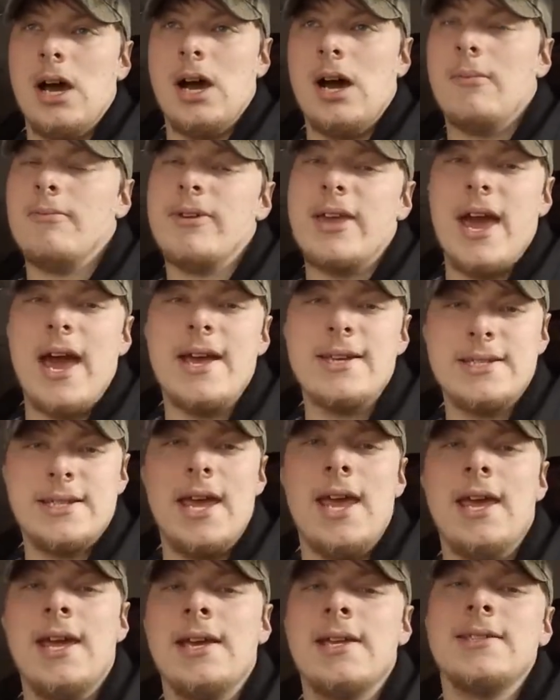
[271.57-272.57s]
Um, gas
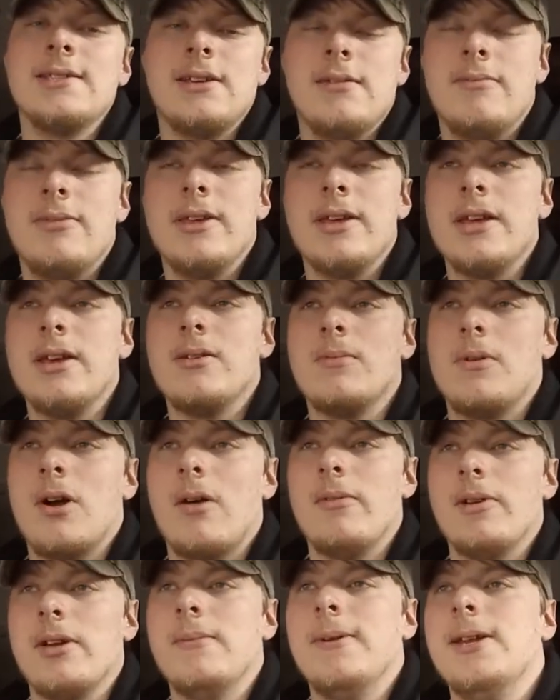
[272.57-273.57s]
cans, I'm thinking are
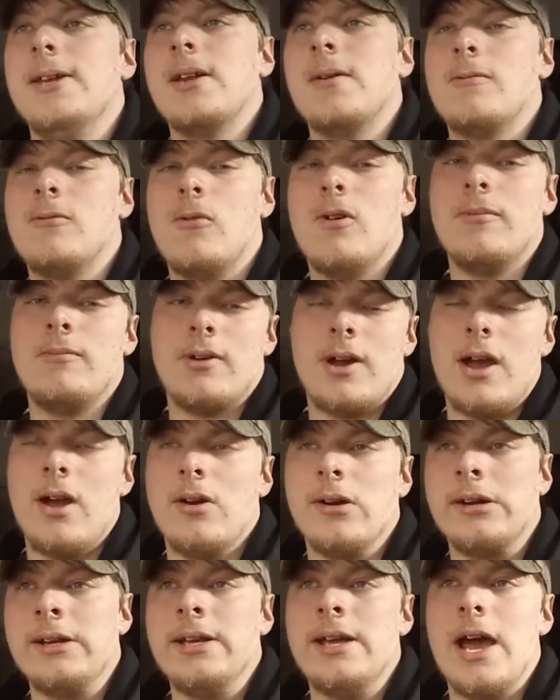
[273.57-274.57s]
probably going to be number one
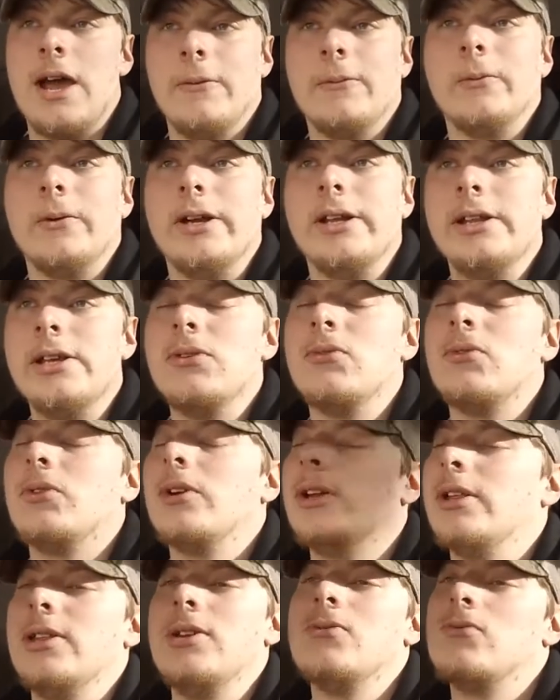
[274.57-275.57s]
priority. I really,
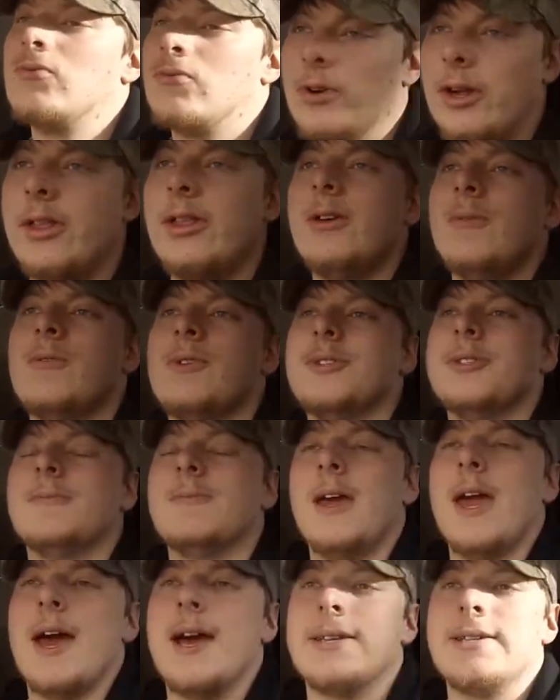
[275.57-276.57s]
really, really want some
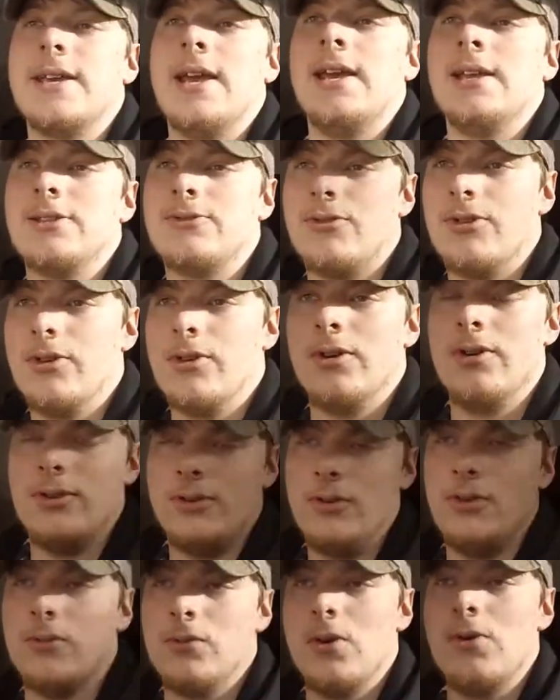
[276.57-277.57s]
gas cans for the
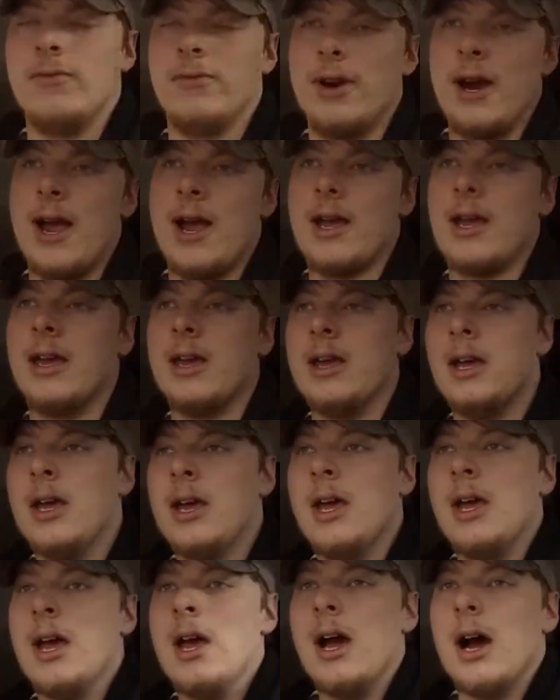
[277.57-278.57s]
roof rack.
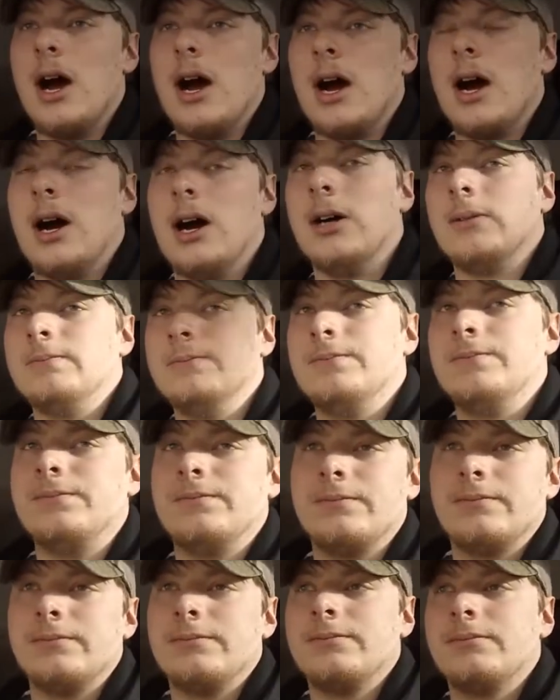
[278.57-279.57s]

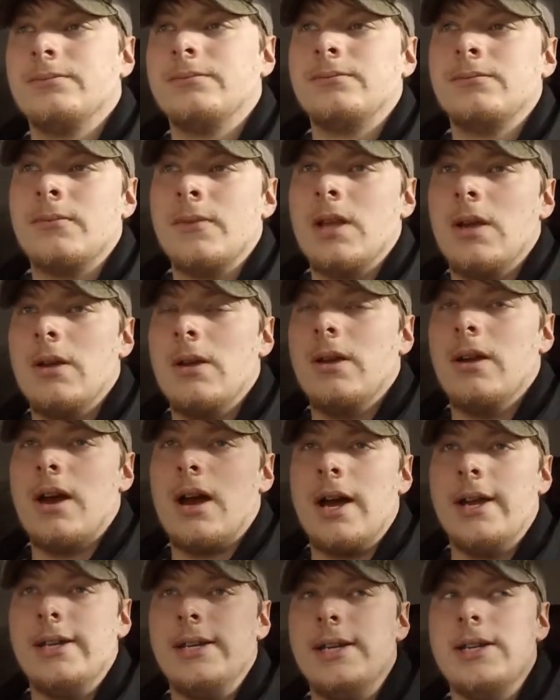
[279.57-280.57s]
Um,
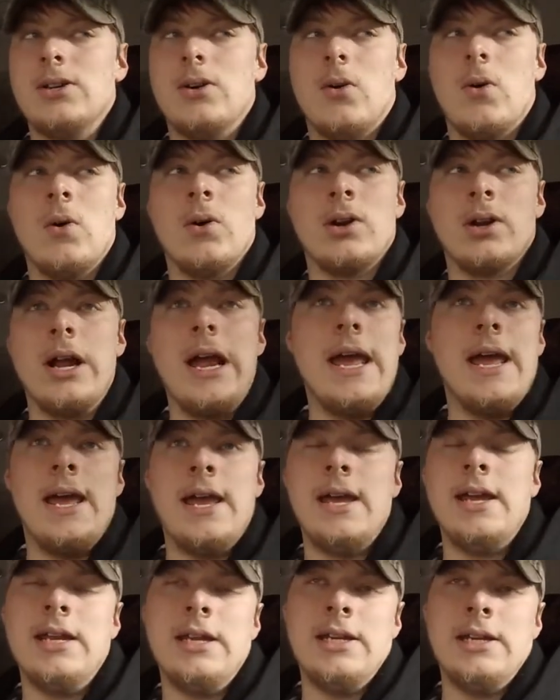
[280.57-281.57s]
I need to order
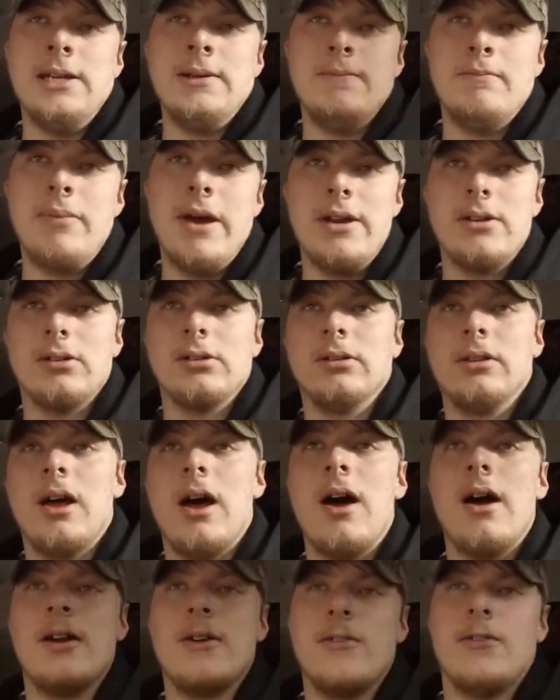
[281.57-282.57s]
a better
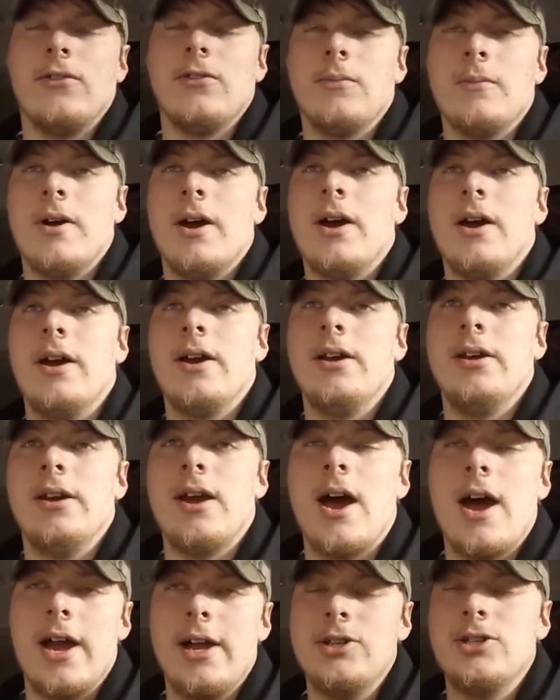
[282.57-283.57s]
lock for my
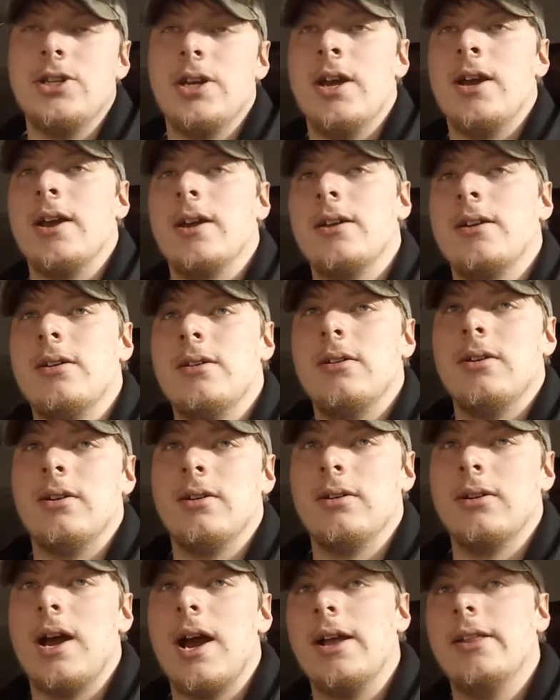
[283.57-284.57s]
high jack
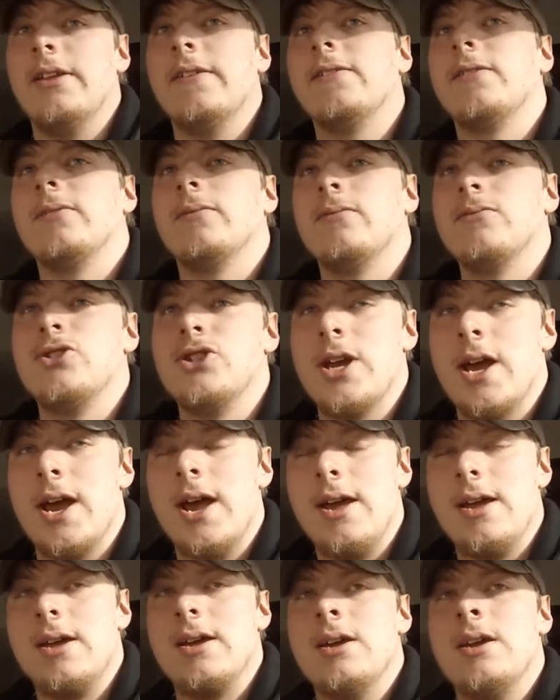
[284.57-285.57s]
or high lift jack.